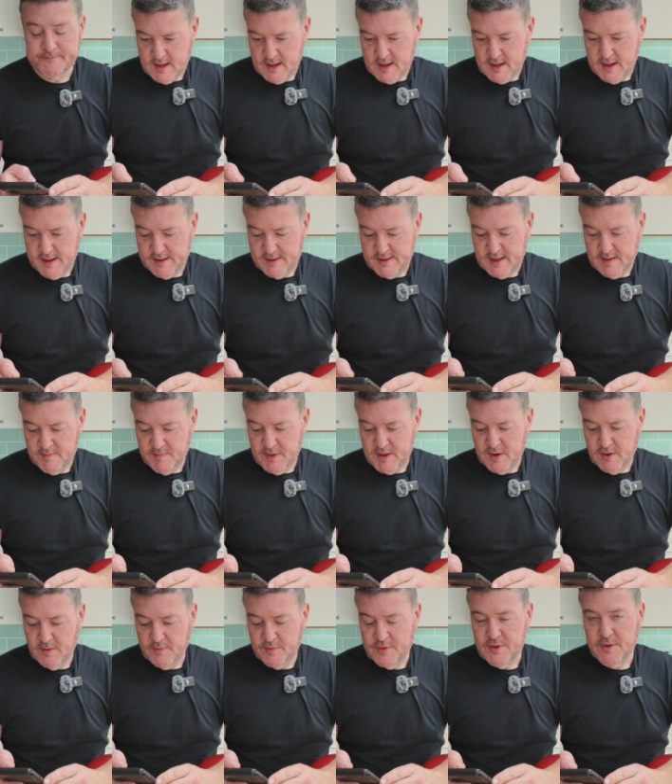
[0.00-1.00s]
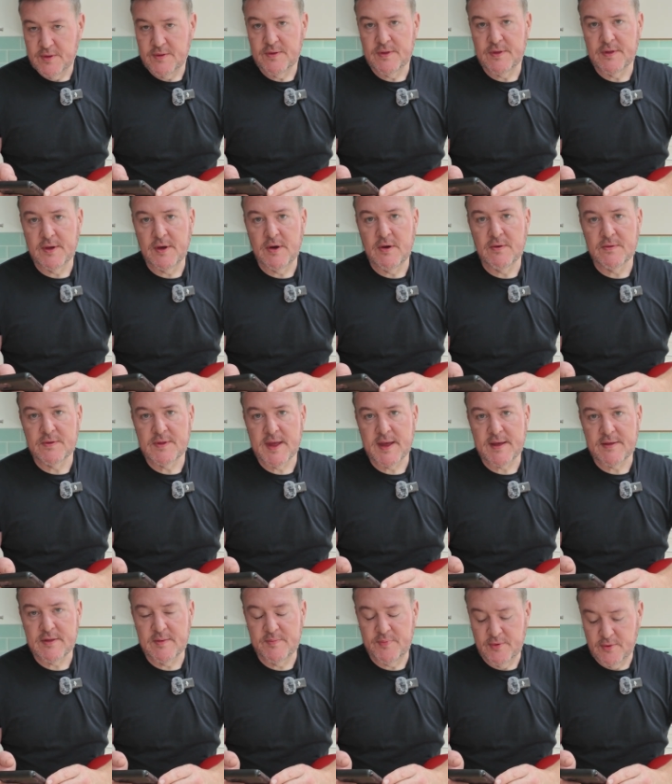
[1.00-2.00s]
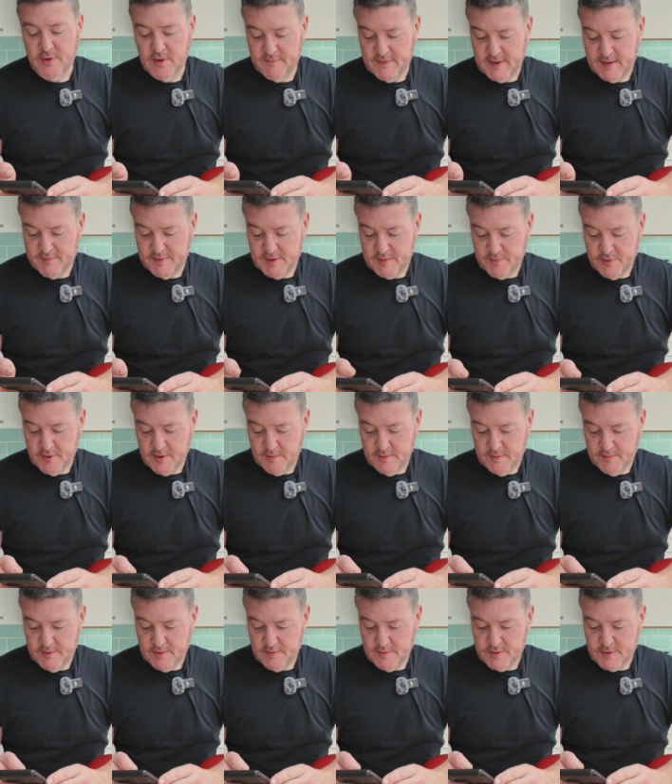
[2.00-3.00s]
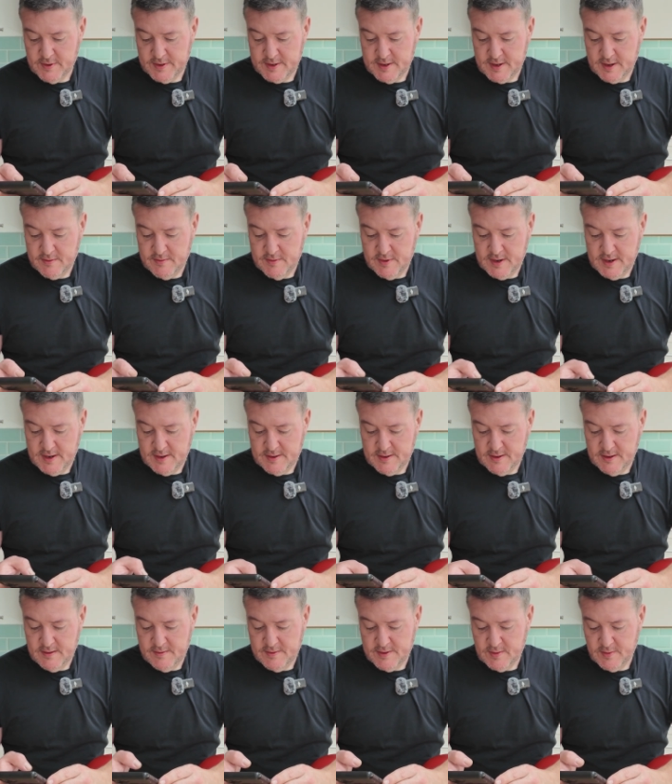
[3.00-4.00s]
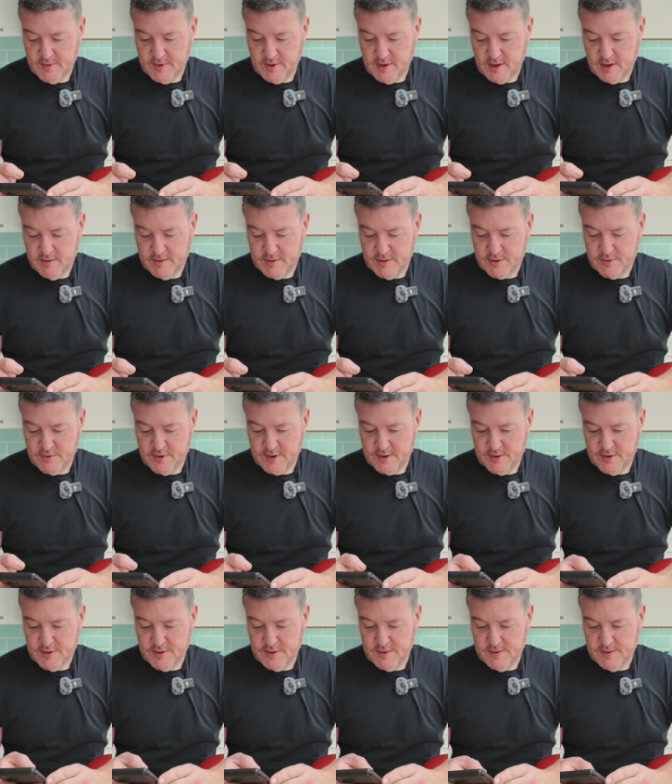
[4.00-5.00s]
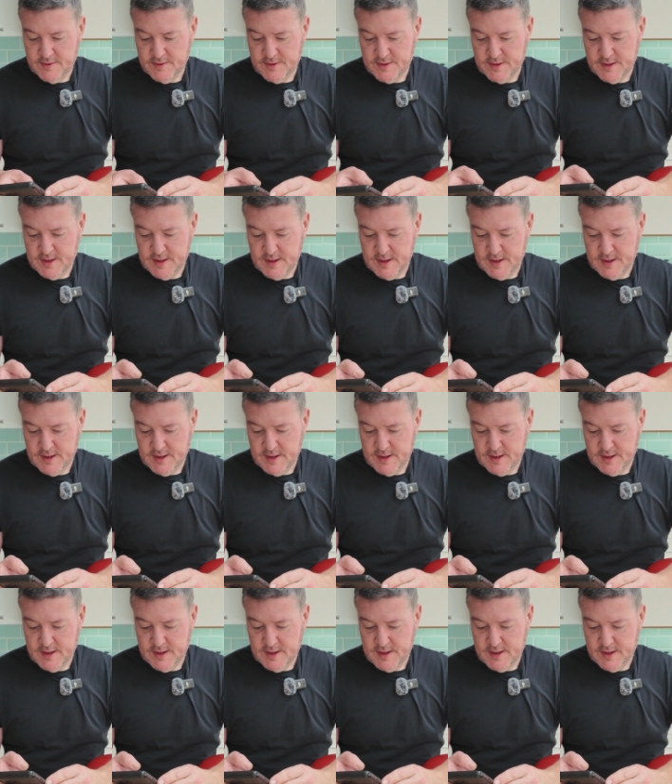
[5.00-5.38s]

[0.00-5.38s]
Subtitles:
It's given me an option to contact support if I have any problems, which I don't need to. So we've got our instructions.